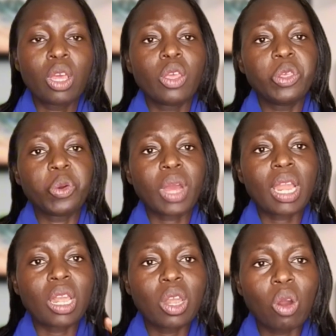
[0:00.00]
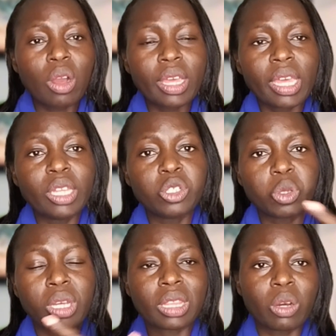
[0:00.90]
you can log into
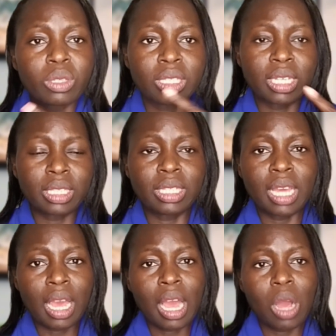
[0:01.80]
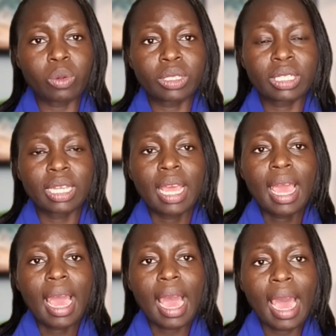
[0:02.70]
your DAO CSD account
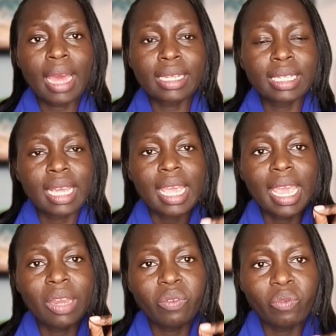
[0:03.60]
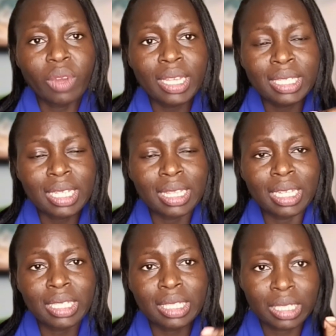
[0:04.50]
and invest in
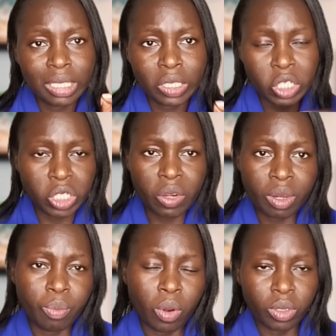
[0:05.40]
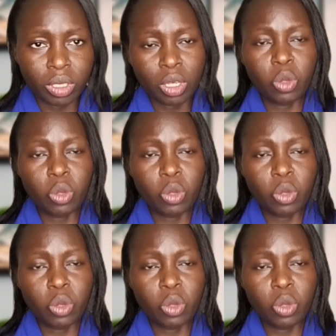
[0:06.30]
this treasury bond.